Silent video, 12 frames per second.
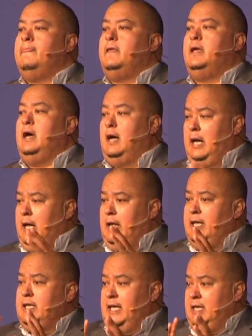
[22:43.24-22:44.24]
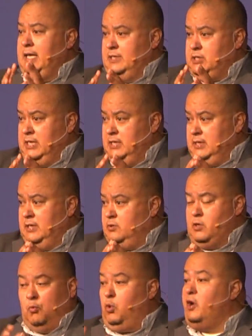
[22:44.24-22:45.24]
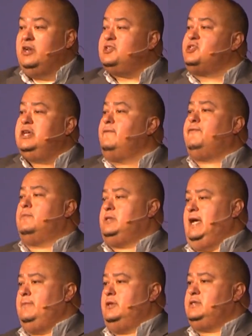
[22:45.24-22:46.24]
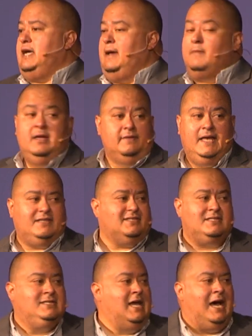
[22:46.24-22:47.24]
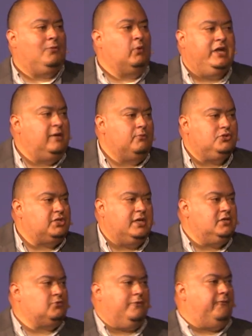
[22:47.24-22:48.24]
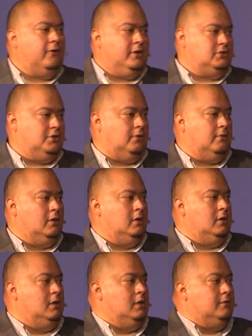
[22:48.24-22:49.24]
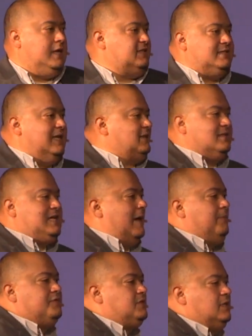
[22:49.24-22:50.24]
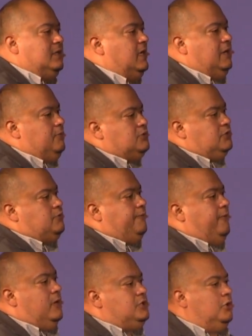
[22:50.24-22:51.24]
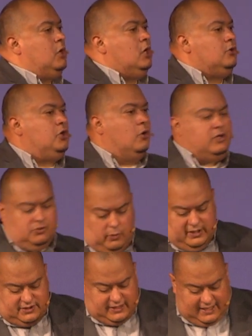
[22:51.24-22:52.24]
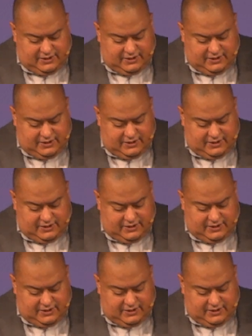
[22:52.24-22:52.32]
uh, uh it, it, it, that we're going to sin from time to time. That's not what Hebrews 10 is referring to. That's not the type of sin that Hebrews is referring to. Notice what it says